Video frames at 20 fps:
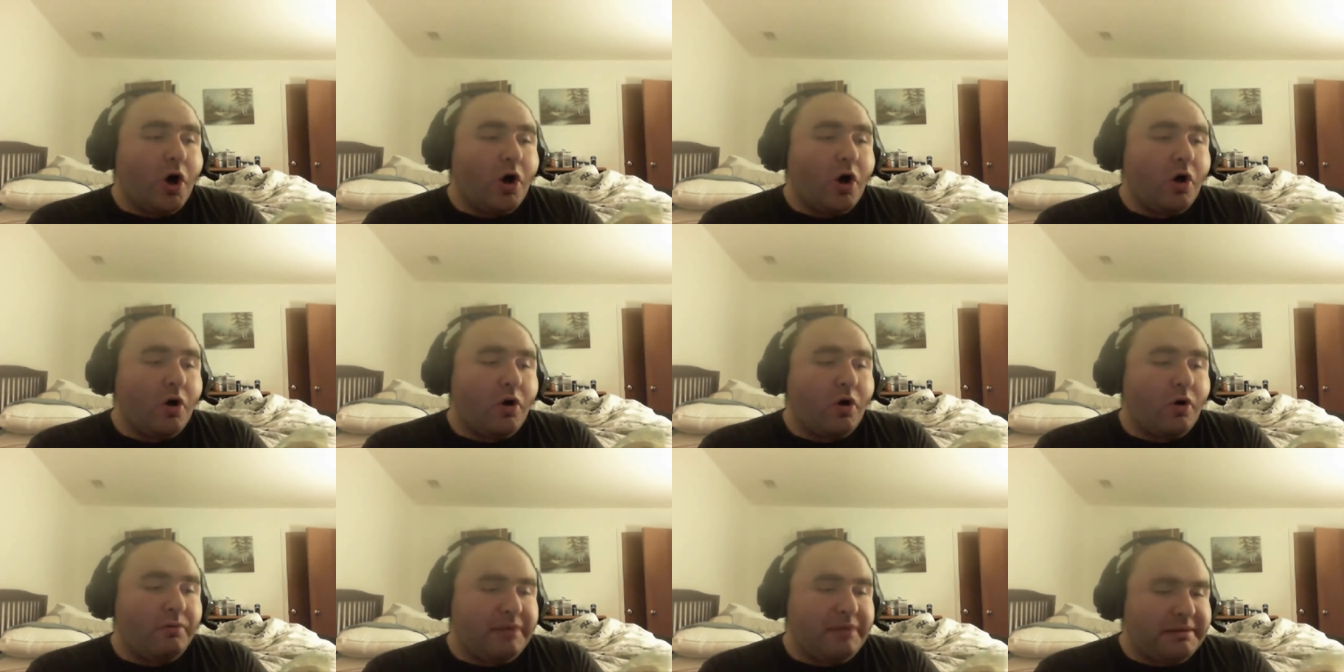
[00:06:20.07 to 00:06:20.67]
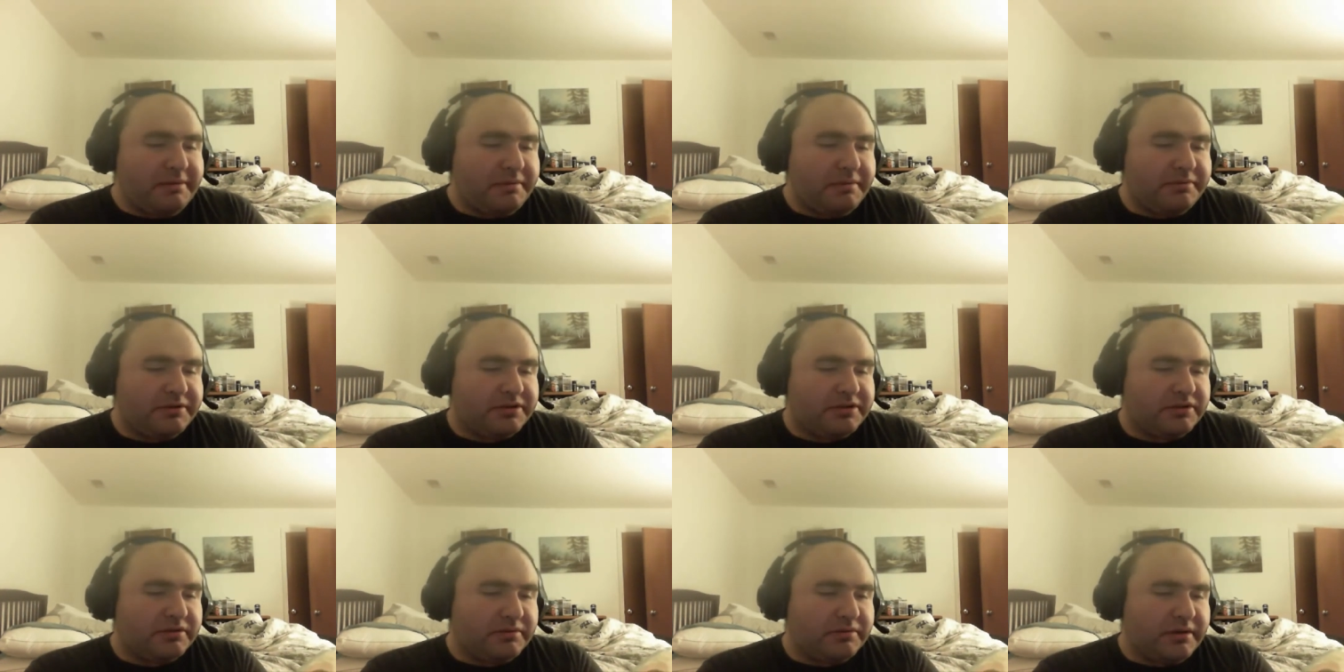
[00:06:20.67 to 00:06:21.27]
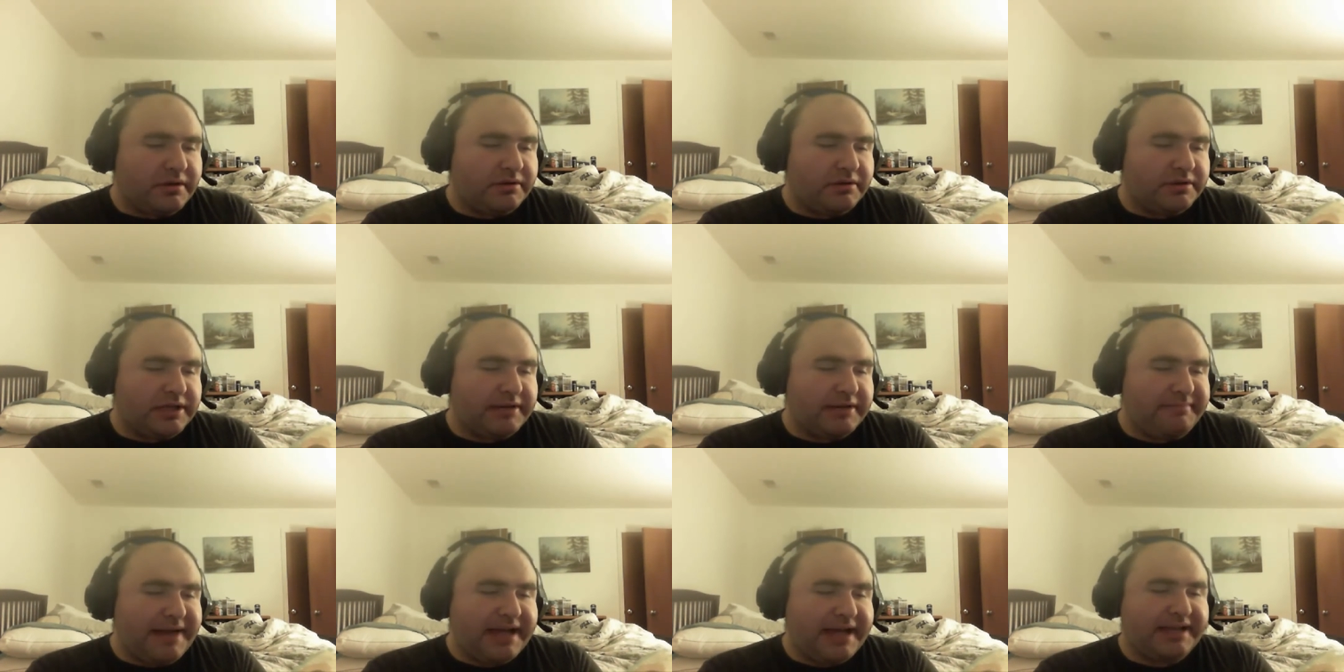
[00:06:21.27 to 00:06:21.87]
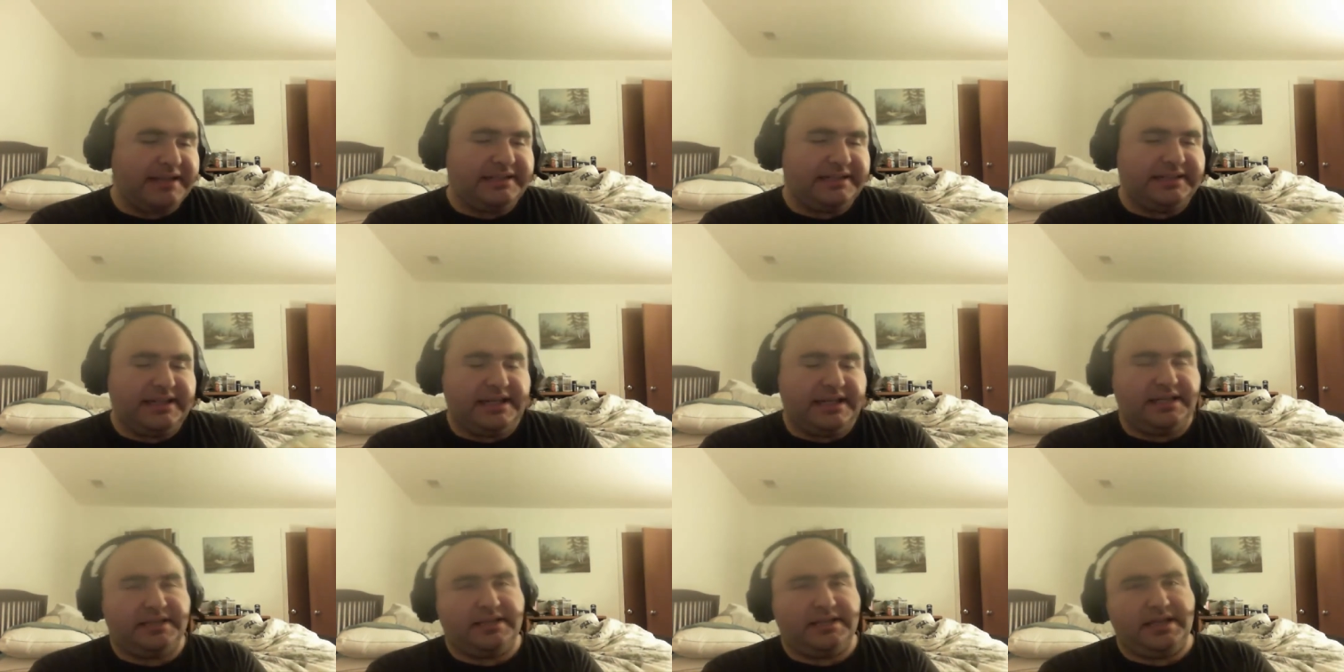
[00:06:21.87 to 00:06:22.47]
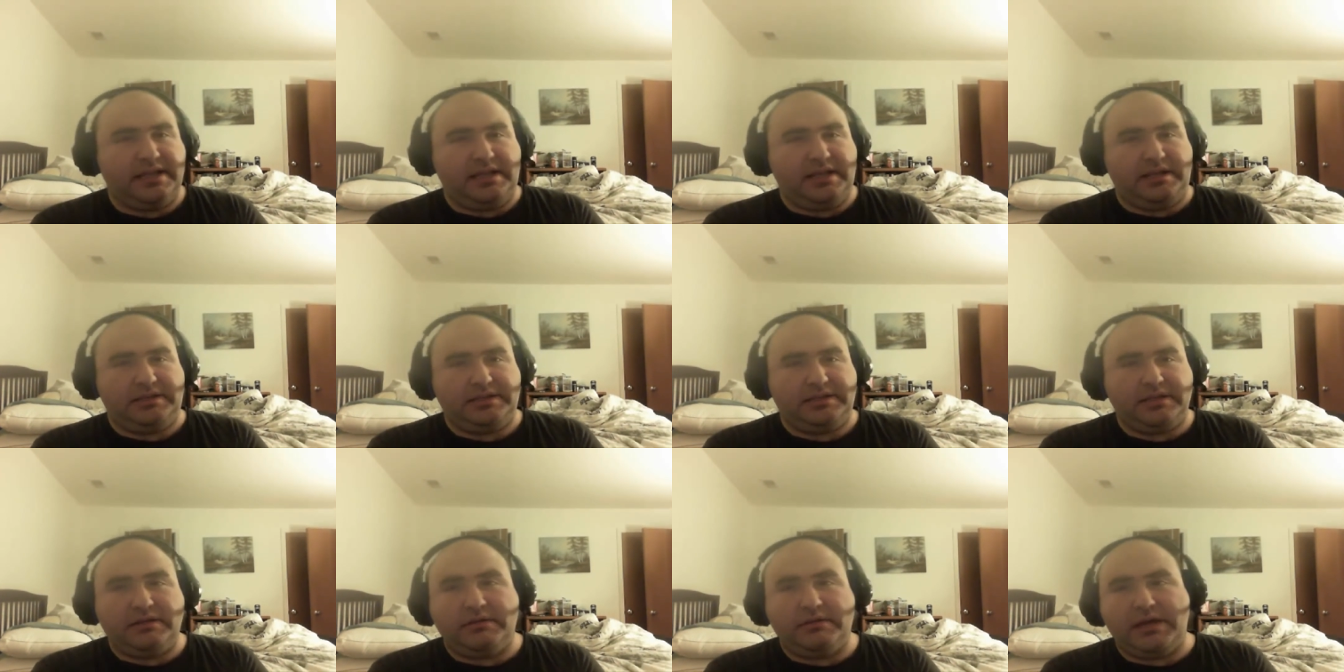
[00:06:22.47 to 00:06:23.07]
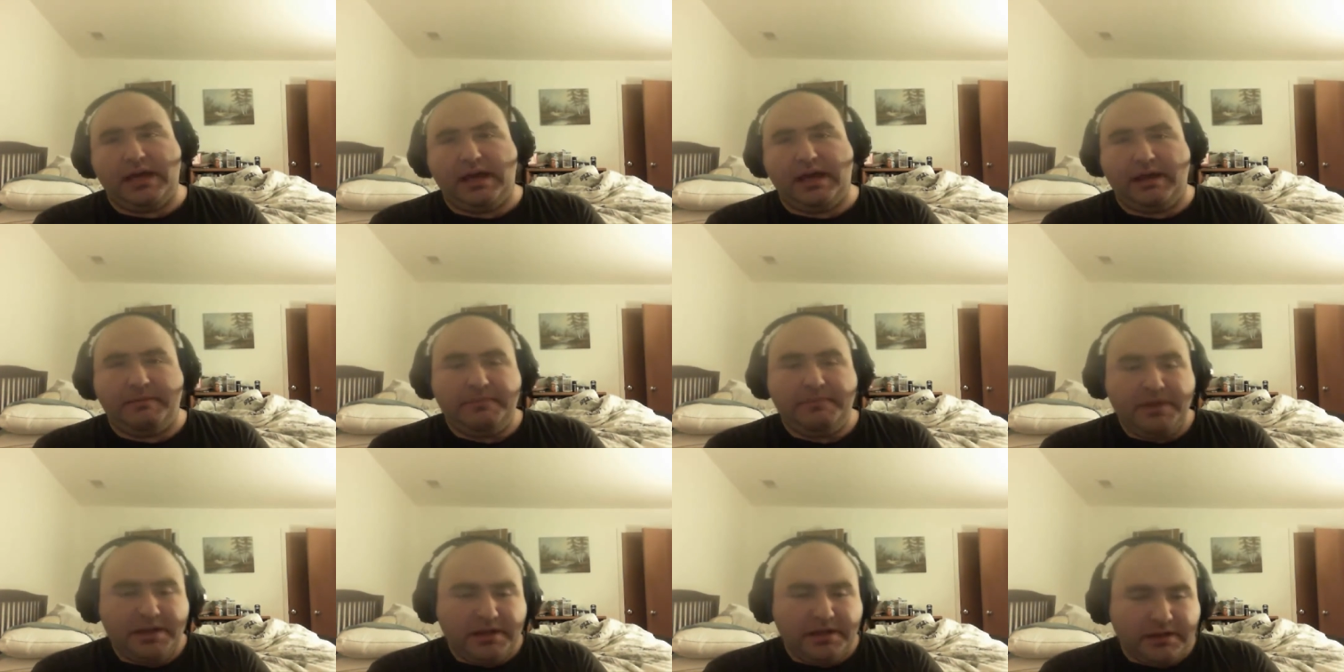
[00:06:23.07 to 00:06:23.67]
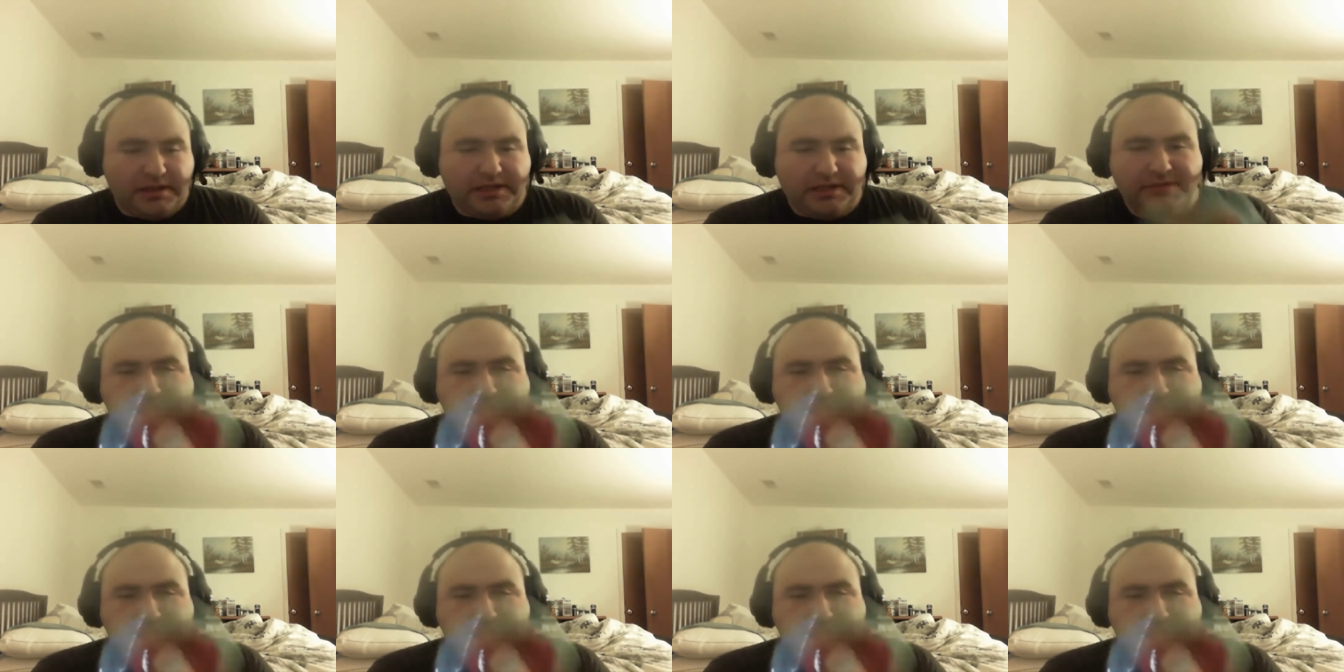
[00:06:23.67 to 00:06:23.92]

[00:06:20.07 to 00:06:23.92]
Oh, maybe it was one of those, like, magazine things. Like, okay.